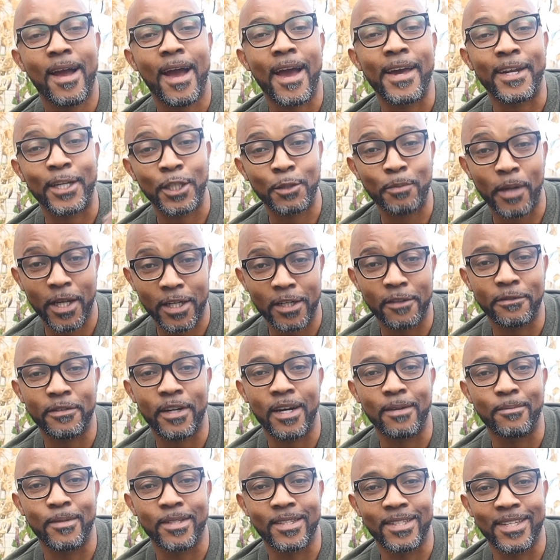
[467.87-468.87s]
I respect the
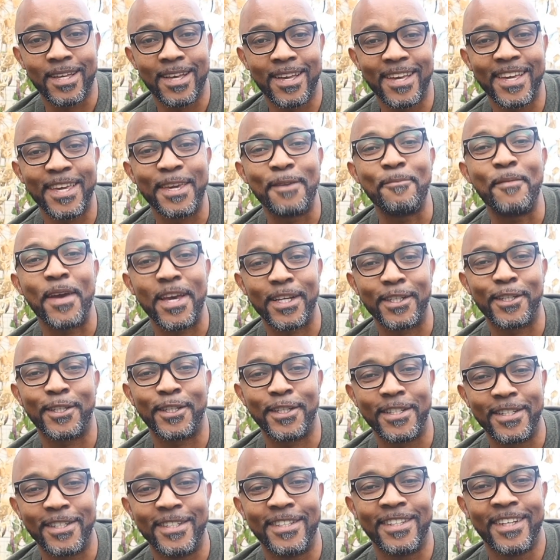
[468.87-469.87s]
farmers.
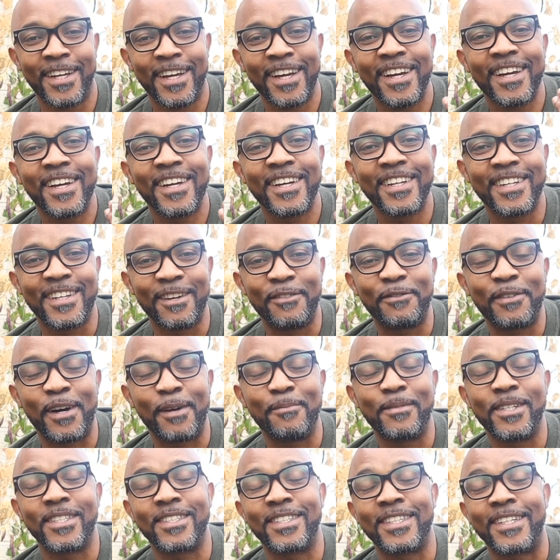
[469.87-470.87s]
Imagine the
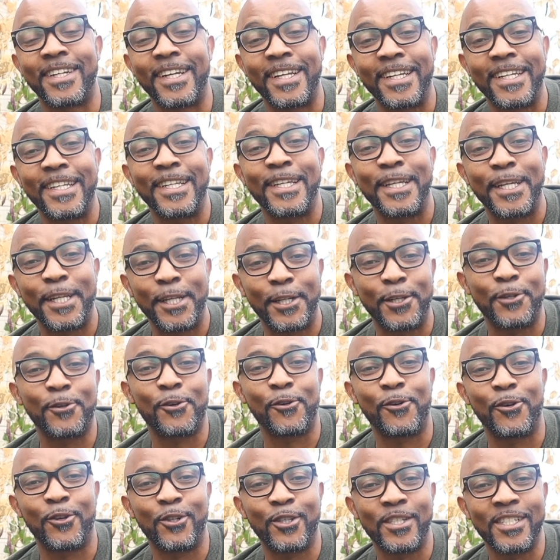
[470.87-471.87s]
farmers really need
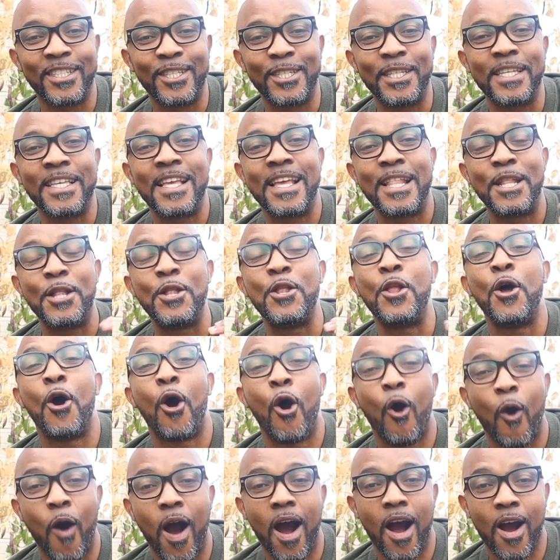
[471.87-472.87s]
to
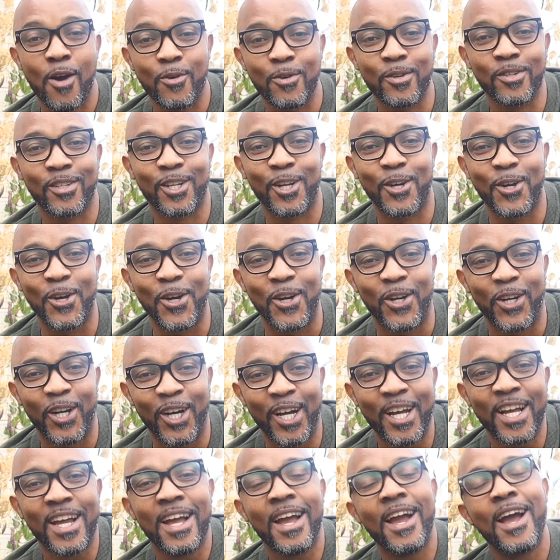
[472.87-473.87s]
know how
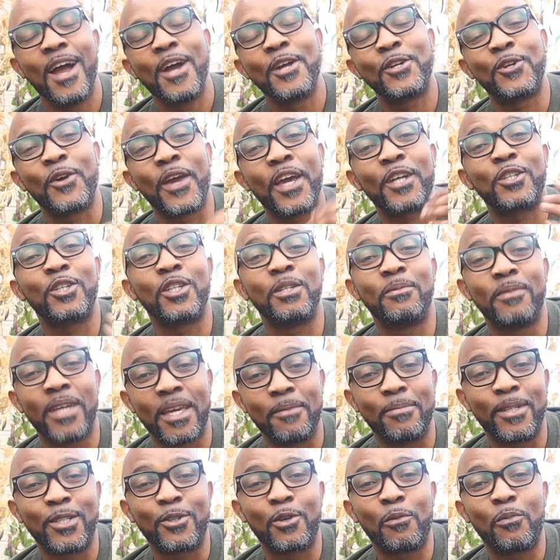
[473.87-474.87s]
to actually be
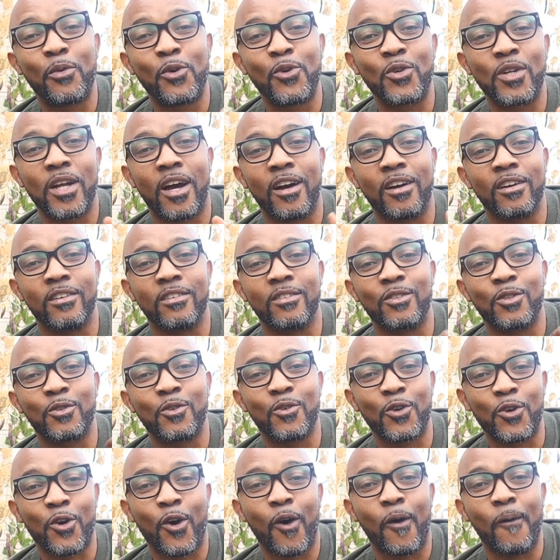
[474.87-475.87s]
able to put out
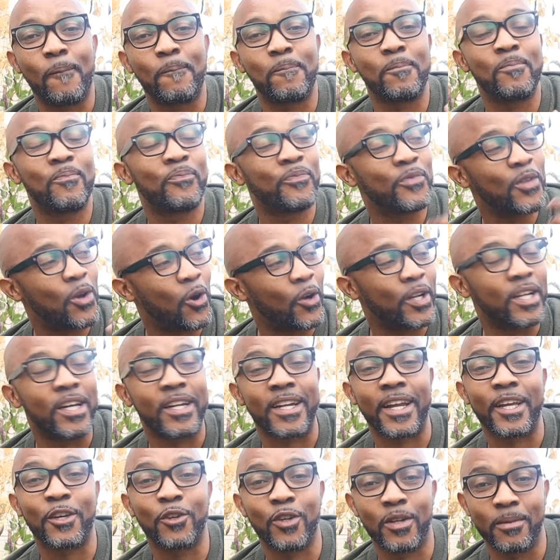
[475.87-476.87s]
crop on
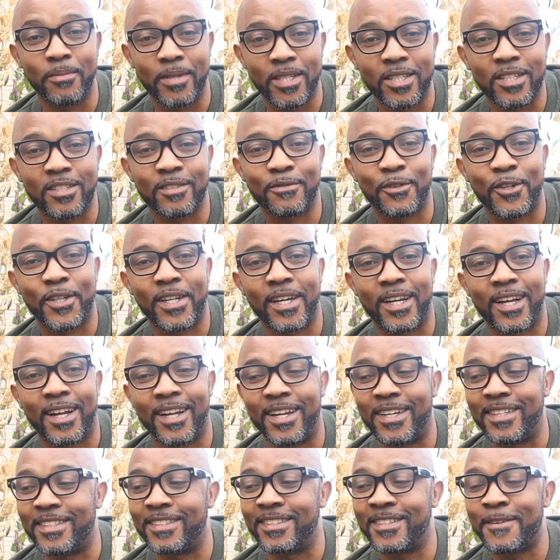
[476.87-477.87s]
a regular basis for their
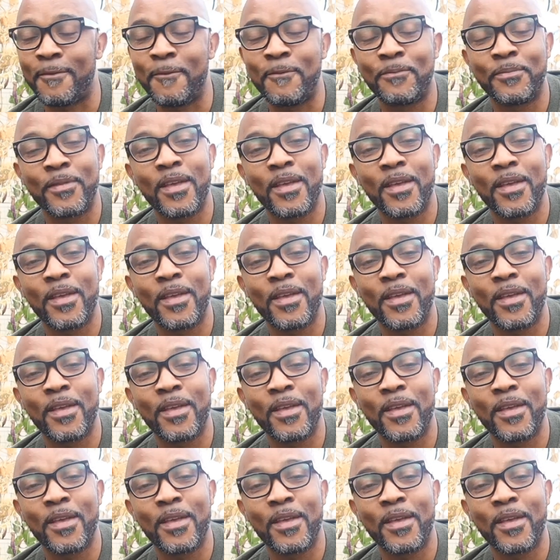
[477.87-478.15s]
clients.